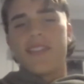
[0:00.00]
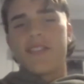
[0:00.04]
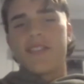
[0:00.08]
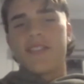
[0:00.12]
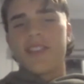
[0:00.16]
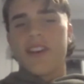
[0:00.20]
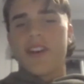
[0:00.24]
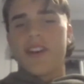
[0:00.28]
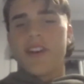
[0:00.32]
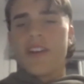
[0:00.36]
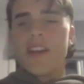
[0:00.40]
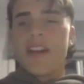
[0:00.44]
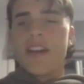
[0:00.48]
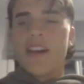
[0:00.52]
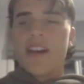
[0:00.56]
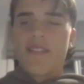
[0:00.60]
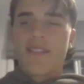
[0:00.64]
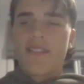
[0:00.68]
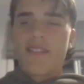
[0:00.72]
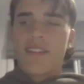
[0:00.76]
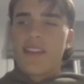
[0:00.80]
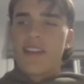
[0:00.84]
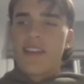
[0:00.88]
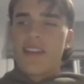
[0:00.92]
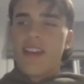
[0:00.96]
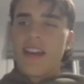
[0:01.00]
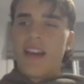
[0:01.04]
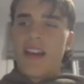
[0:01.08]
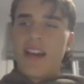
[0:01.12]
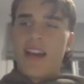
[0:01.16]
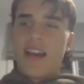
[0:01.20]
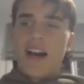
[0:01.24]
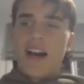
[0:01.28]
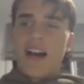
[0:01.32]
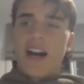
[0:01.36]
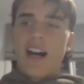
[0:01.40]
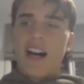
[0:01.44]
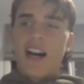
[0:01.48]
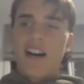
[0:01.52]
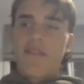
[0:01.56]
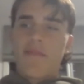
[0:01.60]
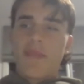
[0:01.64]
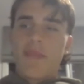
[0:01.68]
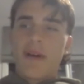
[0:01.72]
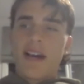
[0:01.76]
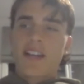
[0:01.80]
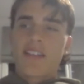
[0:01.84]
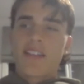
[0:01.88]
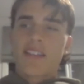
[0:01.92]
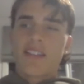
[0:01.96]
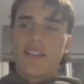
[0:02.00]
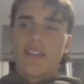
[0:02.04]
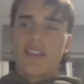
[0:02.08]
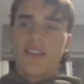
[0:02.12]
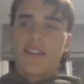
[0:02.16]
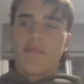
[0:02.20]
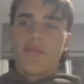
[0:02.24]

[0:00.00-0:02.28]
So yeah, I think half back's a